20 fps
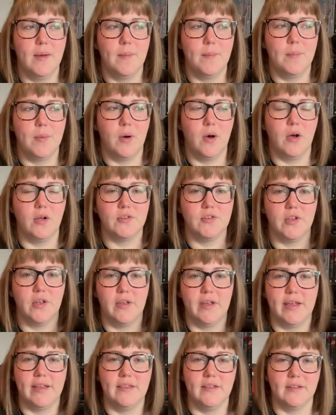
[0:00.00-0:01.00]
but also
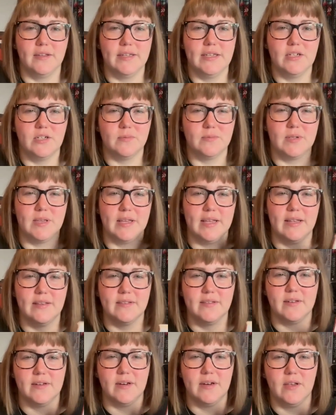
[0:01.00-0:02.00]
in the lead up to the
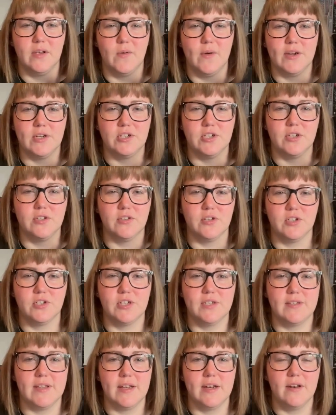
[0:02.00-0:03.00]
incident in question. So
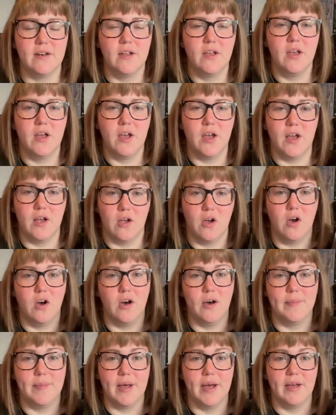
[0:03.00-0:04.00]
she's in a
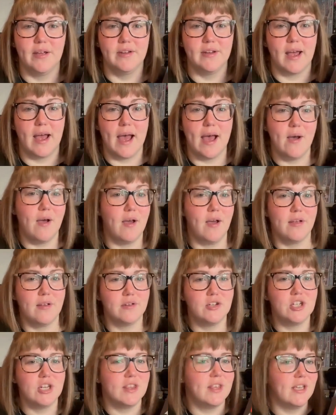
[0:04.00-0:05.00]
coma,
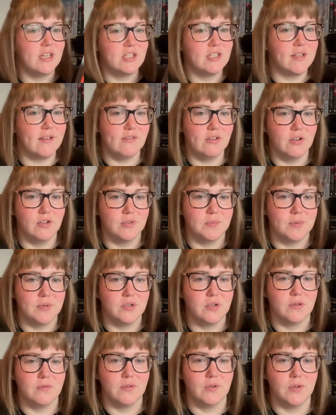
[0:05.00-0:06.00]
she thinks she's having husband
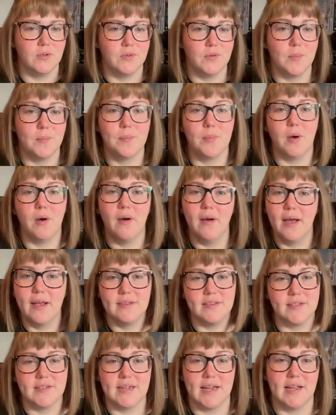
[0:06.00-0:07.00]
troubles, but
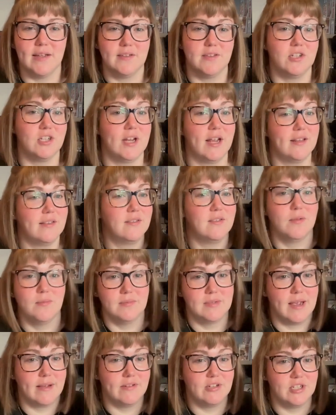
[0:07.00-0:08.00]
as the title suggests,
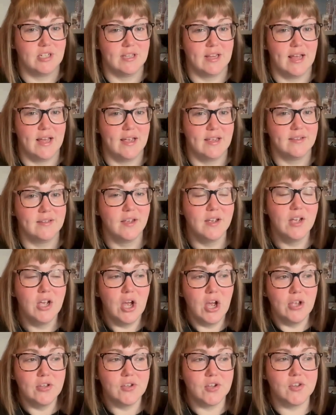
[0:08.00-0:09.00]
sometimes she lies.
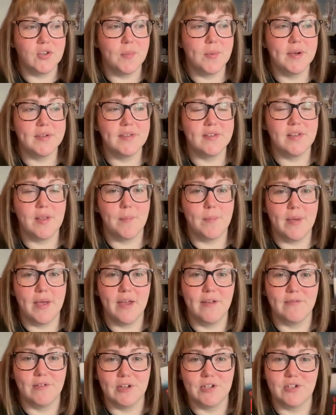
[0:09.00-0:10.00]
So I suppose it's a bit
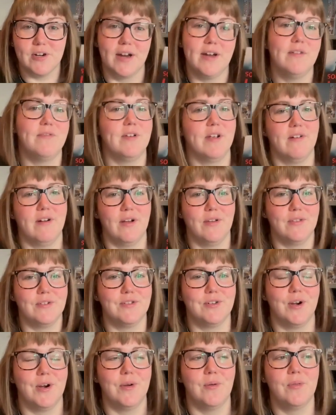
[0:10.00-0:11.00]
of a trying to figure out the
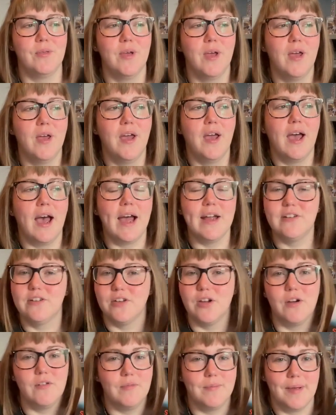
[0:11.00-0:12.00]
truth. I
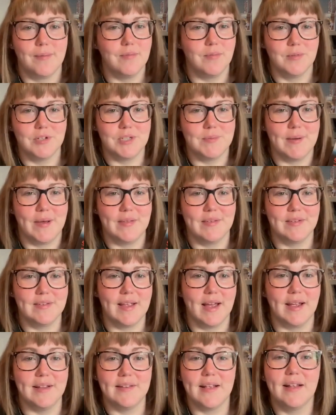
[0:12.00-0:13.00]
don't remember much about this,
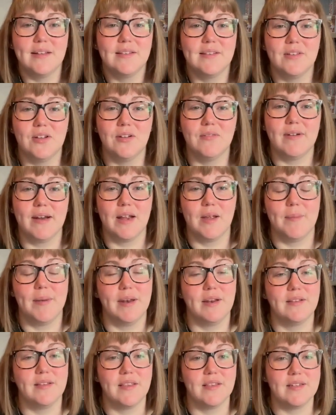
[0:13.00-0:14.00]
guys. I'd still recommend
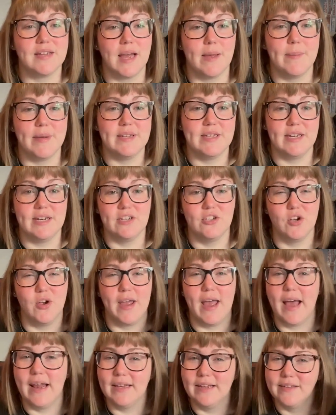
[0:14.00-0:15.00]
it because at the time I did enjoy
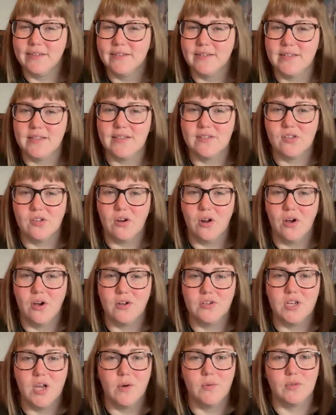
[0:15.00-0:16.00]
it. I listened to this on
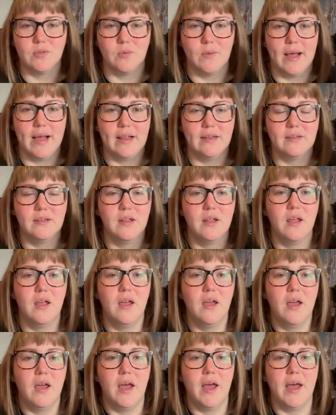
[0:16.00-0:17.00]
audio as well.
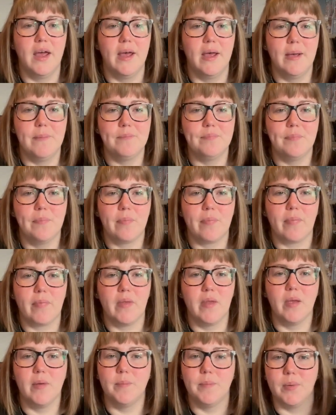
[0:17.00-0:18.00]

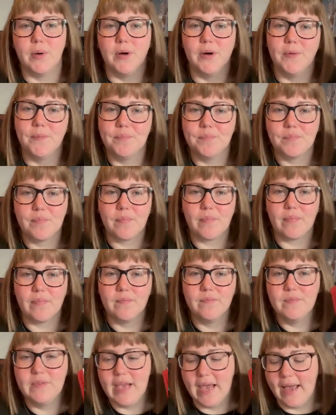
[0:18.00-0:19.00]
But
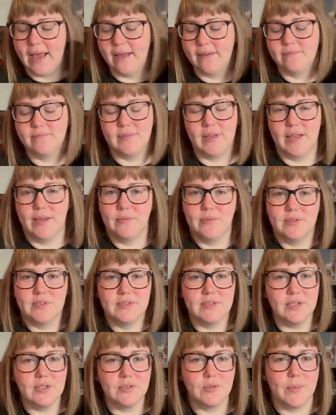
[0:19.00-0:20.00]
yeah, it was
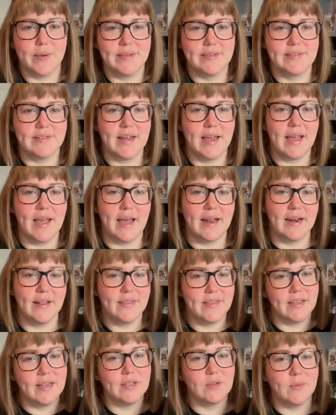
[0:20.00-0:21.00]
still twisty, and I
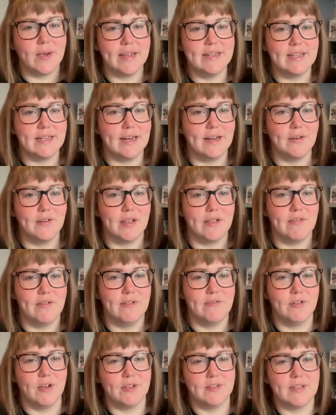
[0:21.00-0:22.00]
think that's why I did end up giving
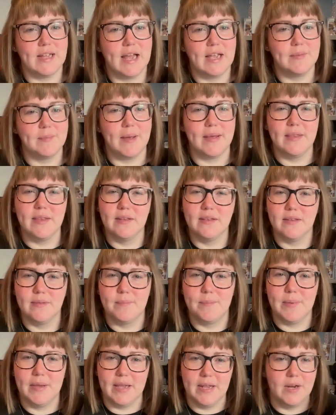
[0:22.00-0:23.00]
it 4 stars, but I think the
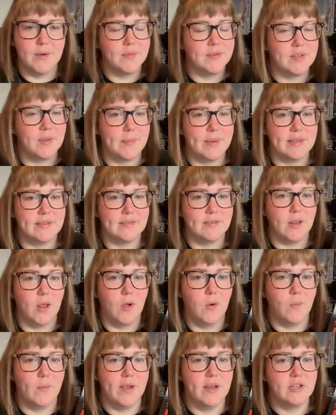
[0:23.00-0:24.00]
beginning was a bit
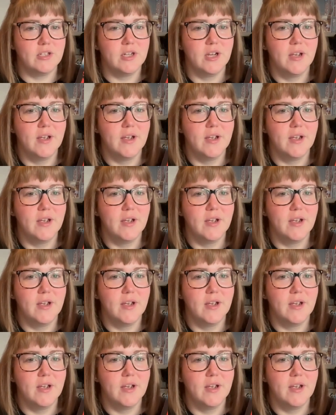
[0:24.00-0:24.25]
slow, which